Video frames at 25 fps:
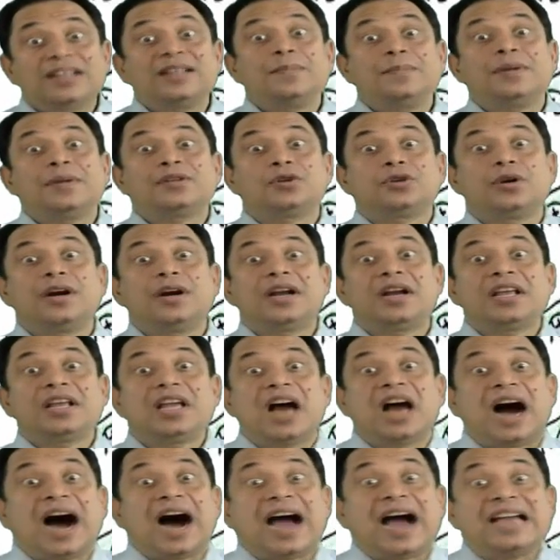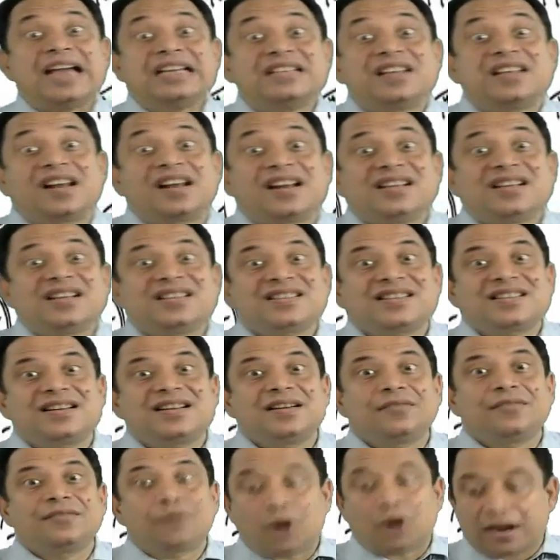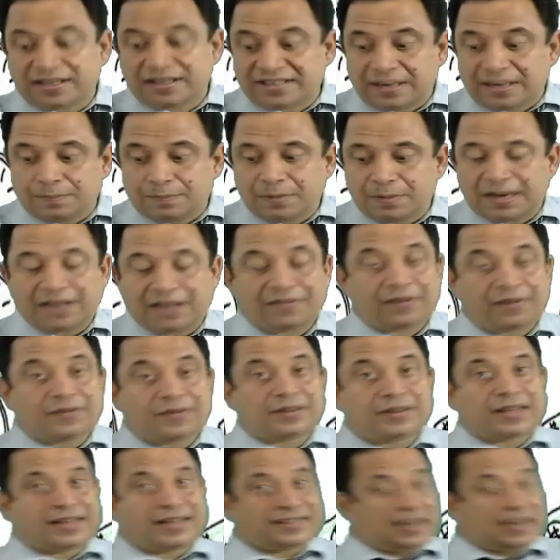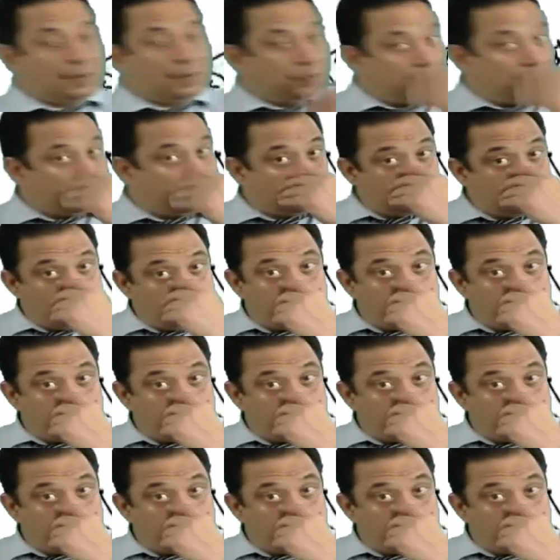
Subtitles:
the maturity, high is the risk. For example, I've given the example of two